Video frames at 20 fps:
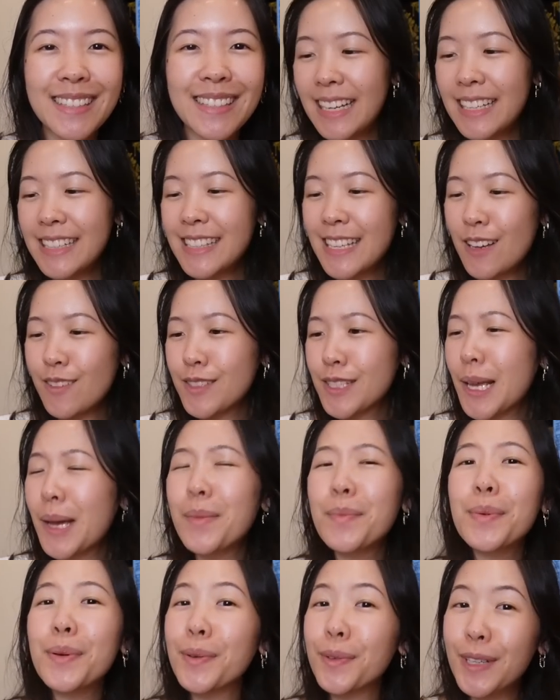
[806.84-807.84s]
It sounds
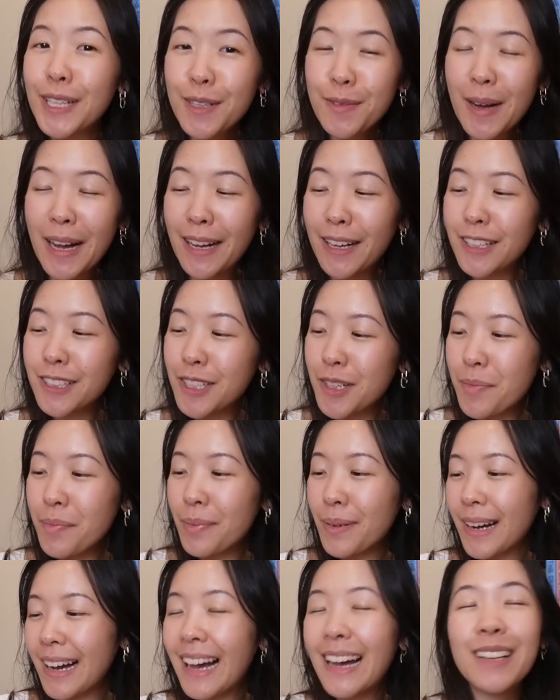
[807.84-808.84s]
pretty wild,
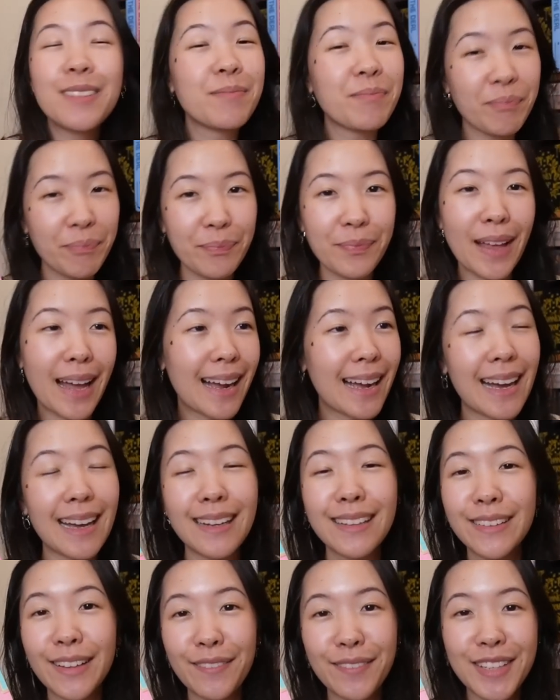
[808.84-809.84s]
but I kind
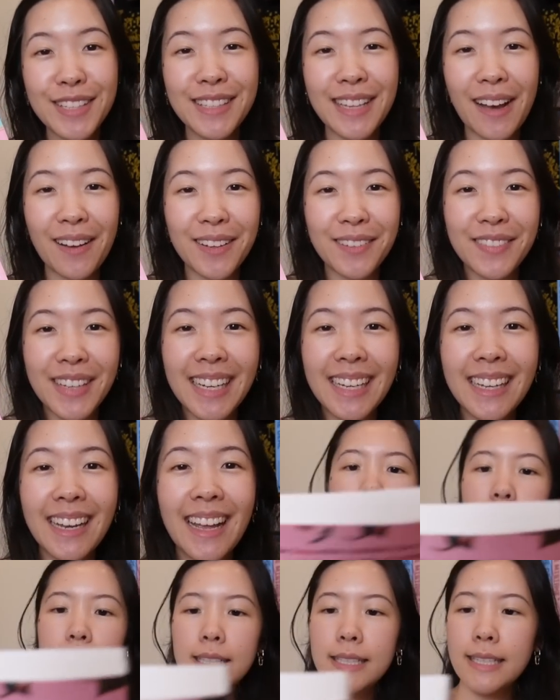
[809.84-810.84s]
of love the sound of it.
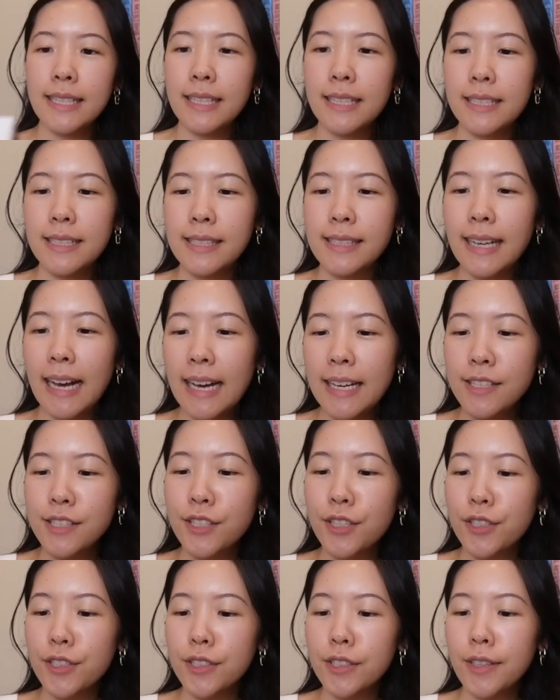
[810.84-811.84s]
This is Guy's
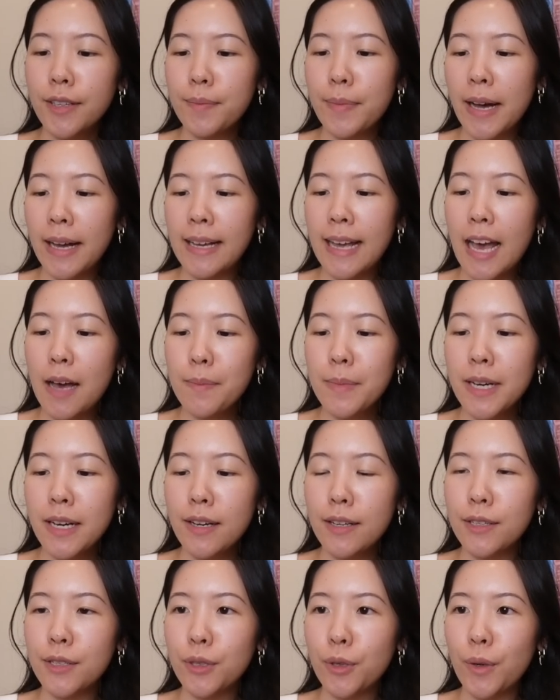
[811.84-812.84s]
Girl by
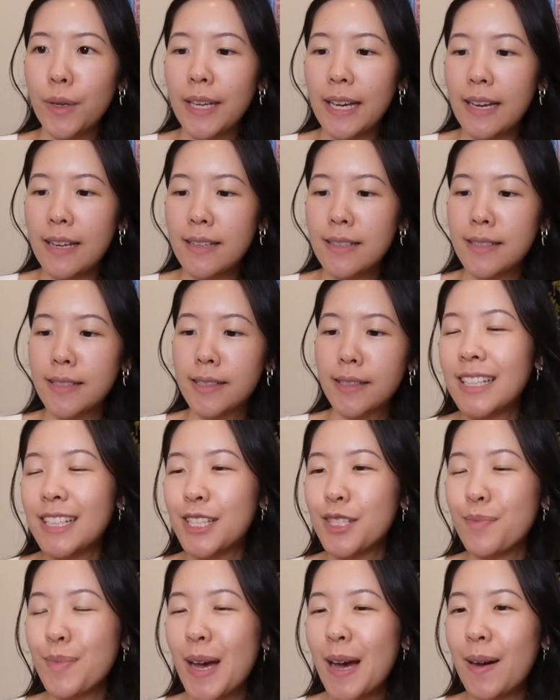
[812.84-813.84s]
Emma Noyes. It's
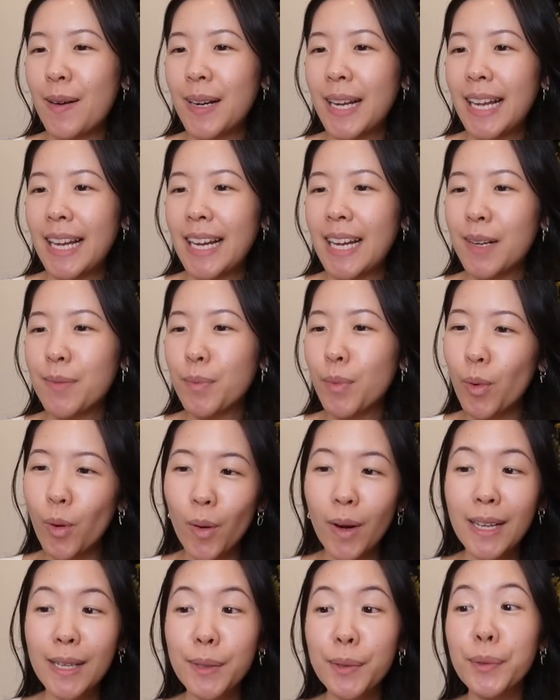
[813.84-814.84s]
about a
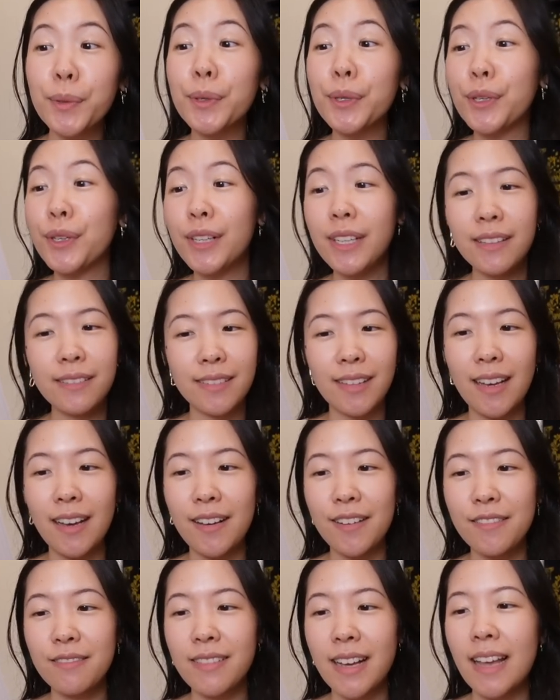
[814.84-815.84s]
boy who couldn't
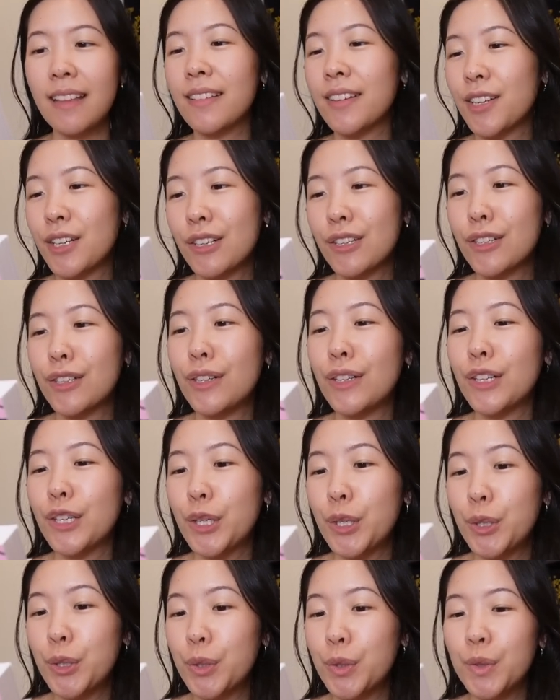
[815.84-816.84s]
love and the girl
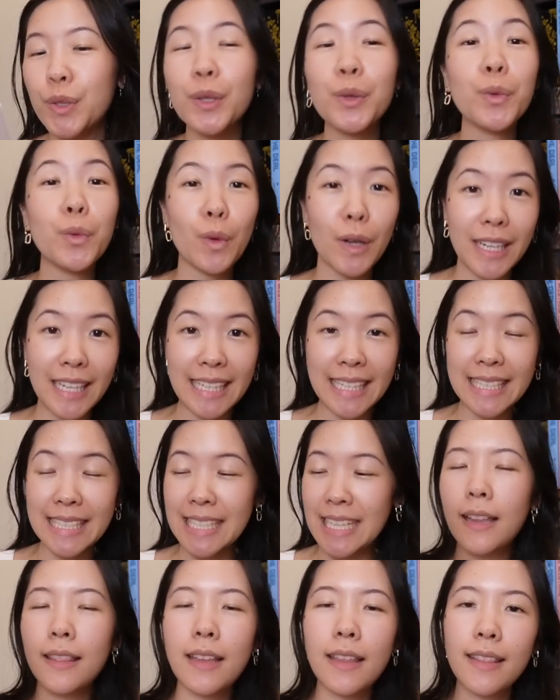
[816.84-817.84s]
who wouldn't.
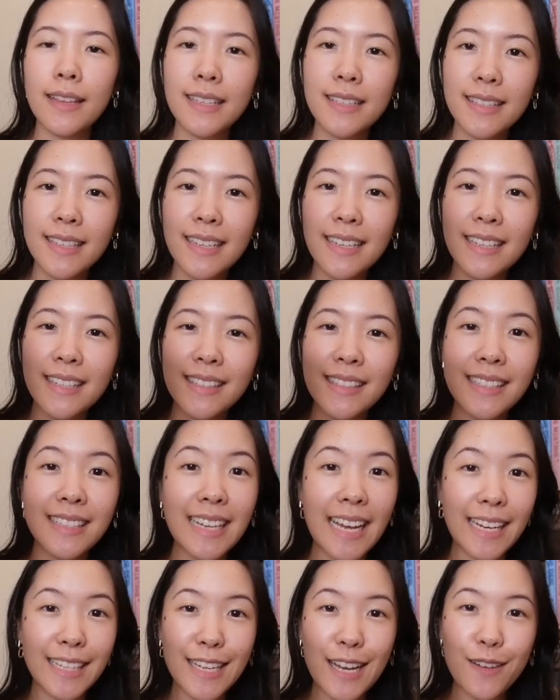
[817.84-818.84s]
And then this is The
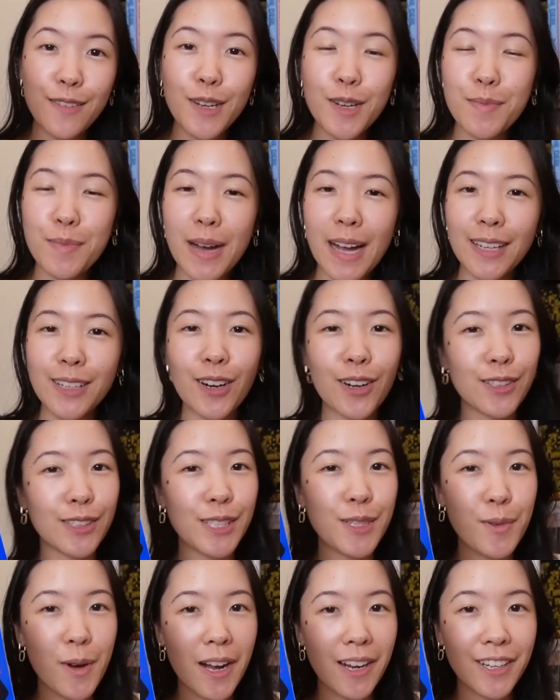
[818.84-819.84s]
Takedown by
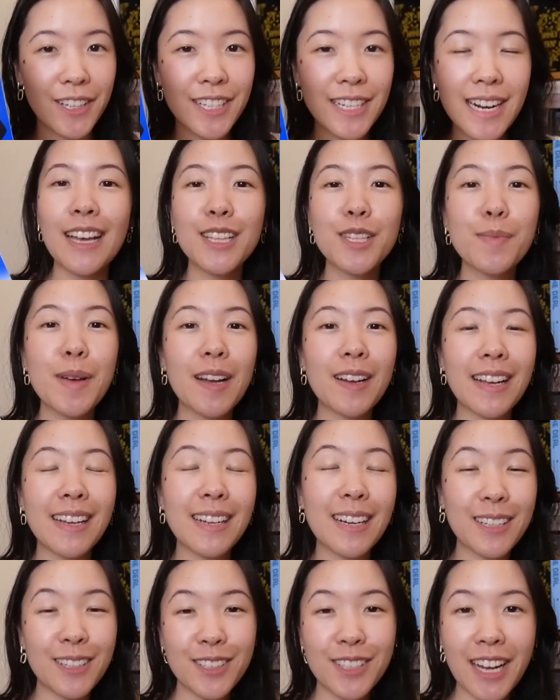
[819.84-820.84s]
Carly Walker. It's about an
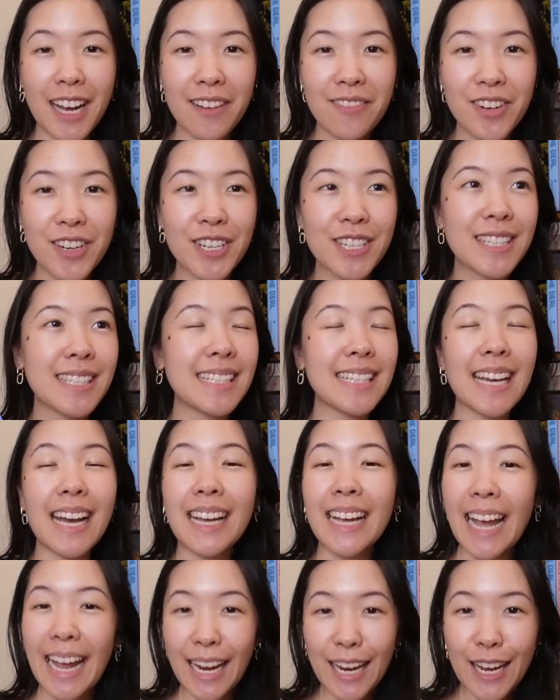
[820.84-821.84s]
undercover
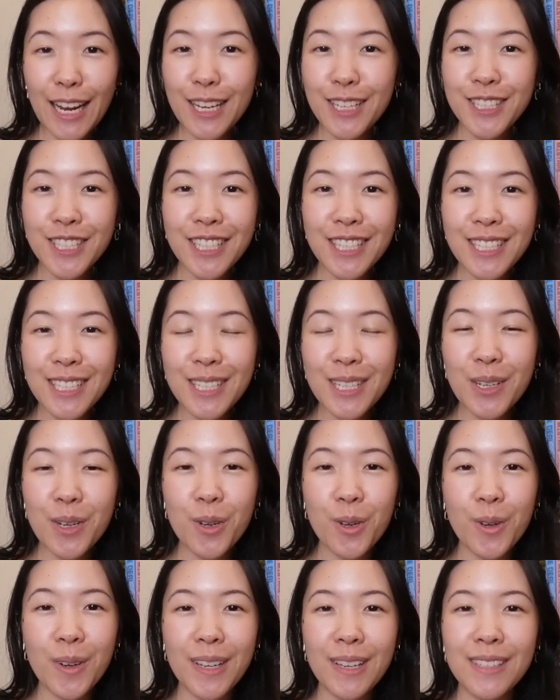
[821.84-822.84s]
CIA agent
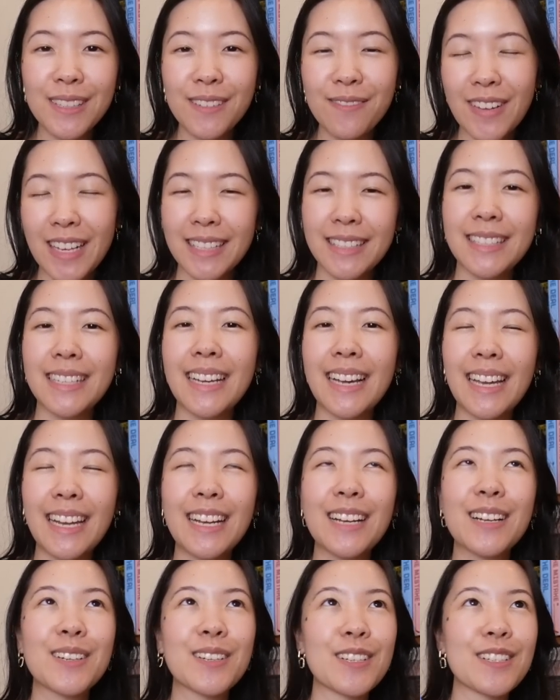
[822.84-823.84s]
who is
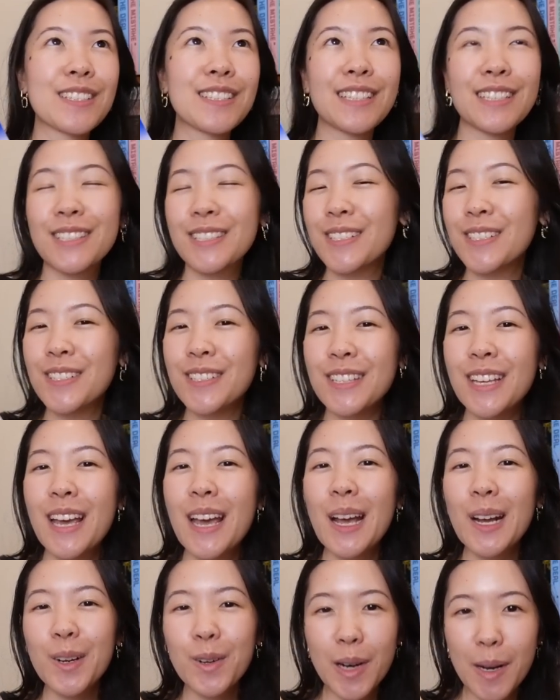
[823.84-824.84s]
investigating her sister's
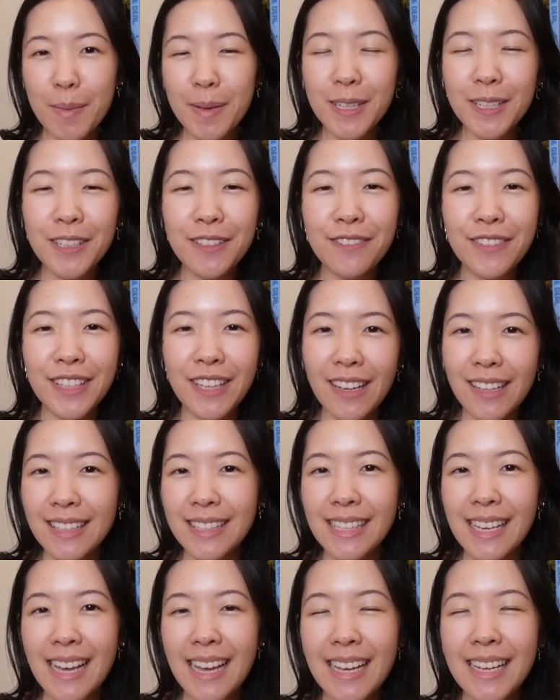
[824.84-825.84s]
criminal
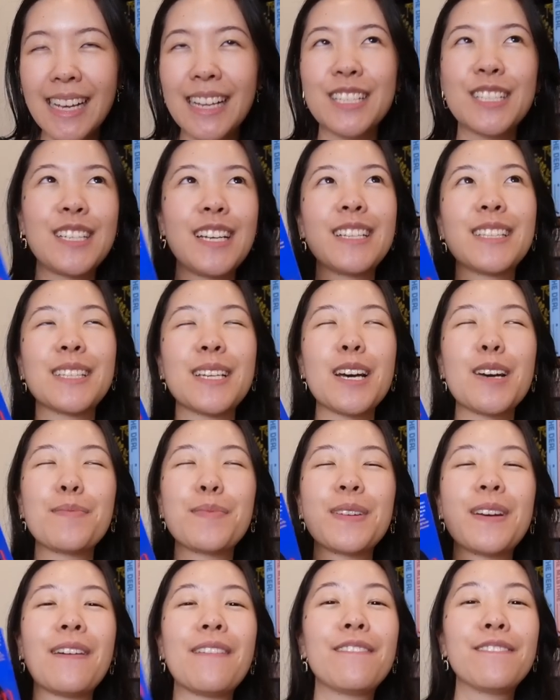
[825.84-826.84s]
fiance, and she ends up
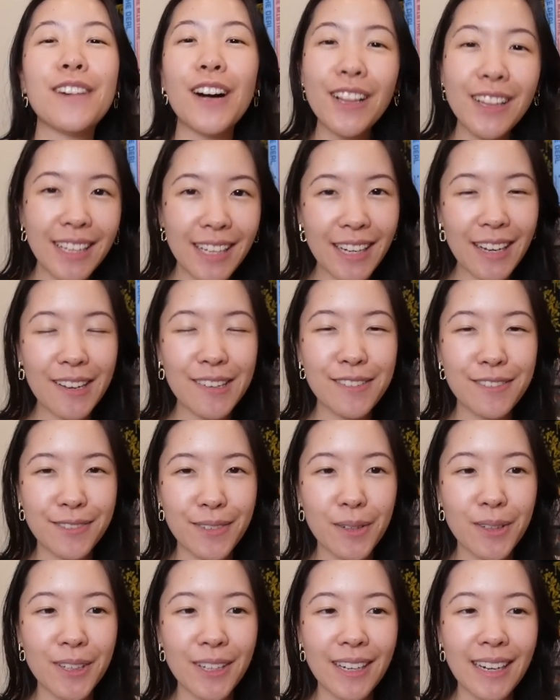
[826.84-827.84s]
falling
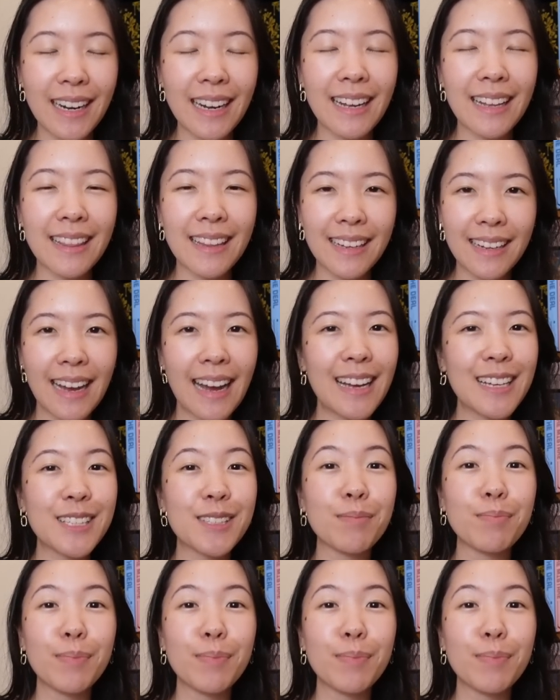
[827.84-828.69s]
for the guy's